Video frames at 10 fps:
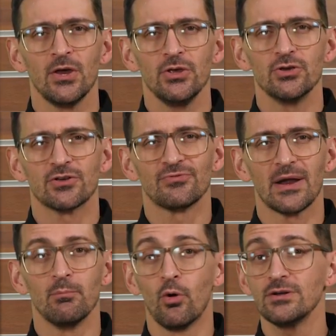You can
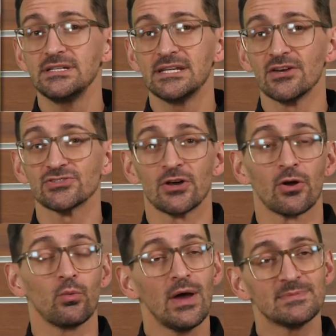find more details on
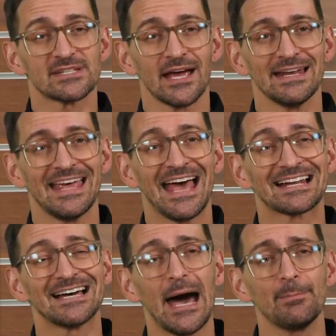our website
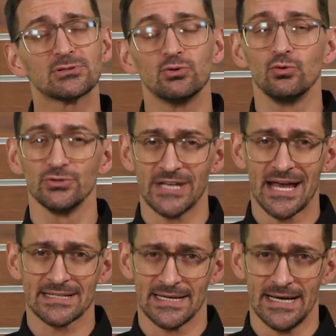at
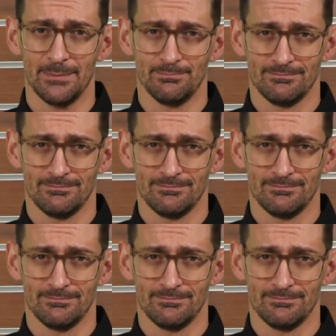coptool.com.